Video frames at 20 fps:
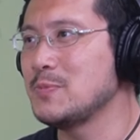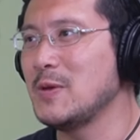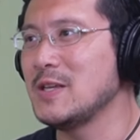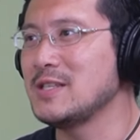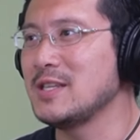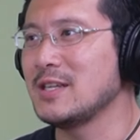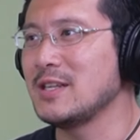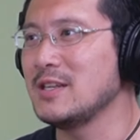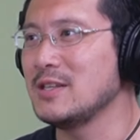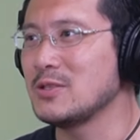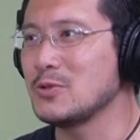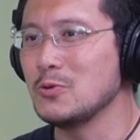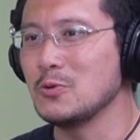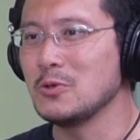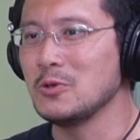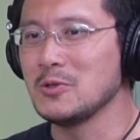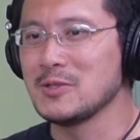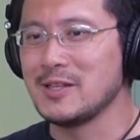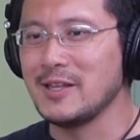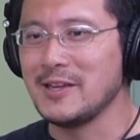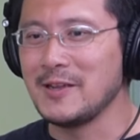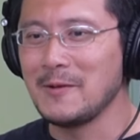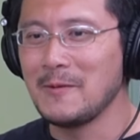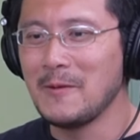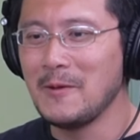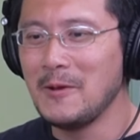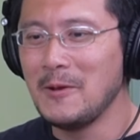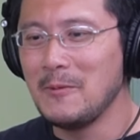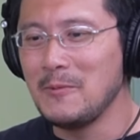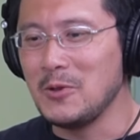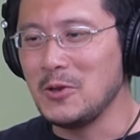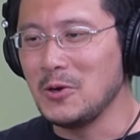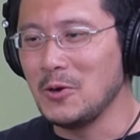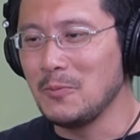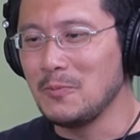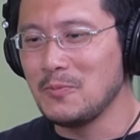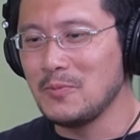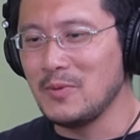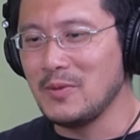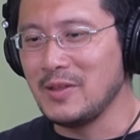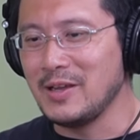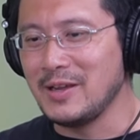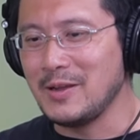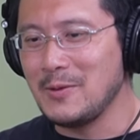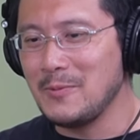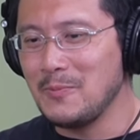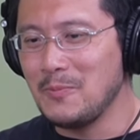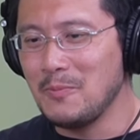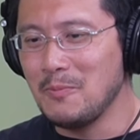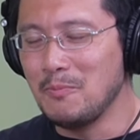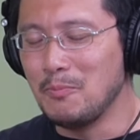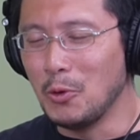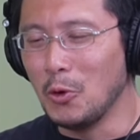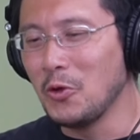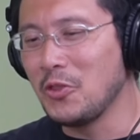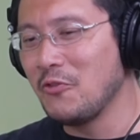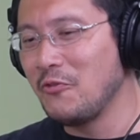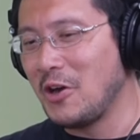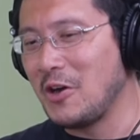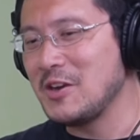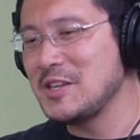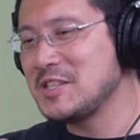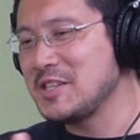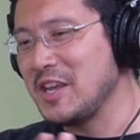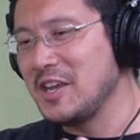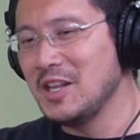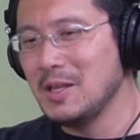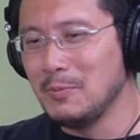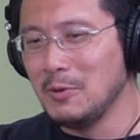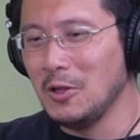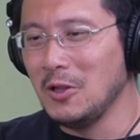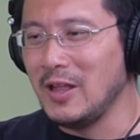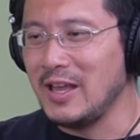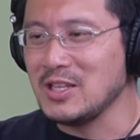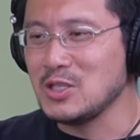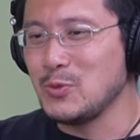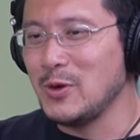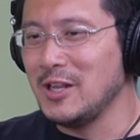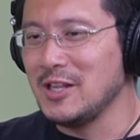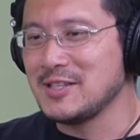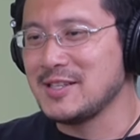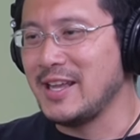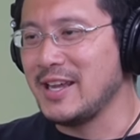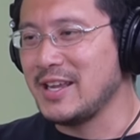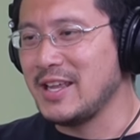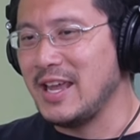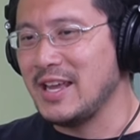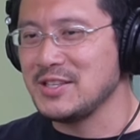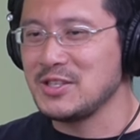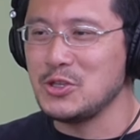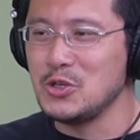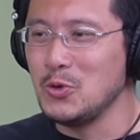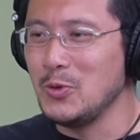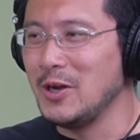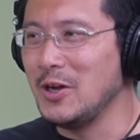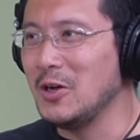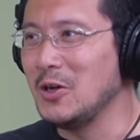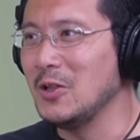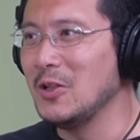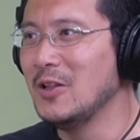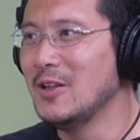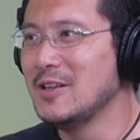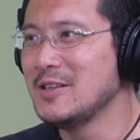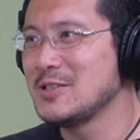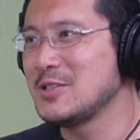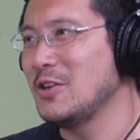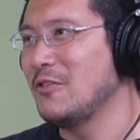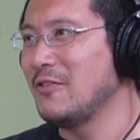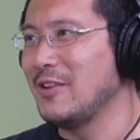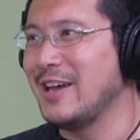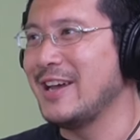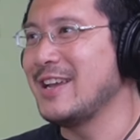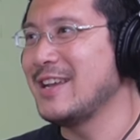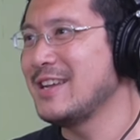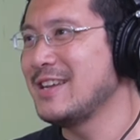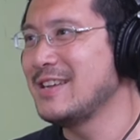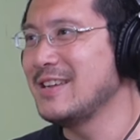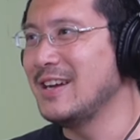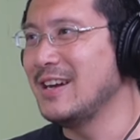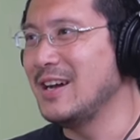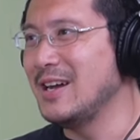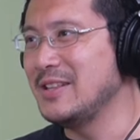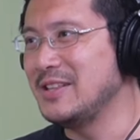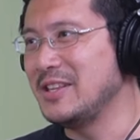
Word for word: Basically, it's Google's like you know like both very scalable as well as like SQL sort of like uh,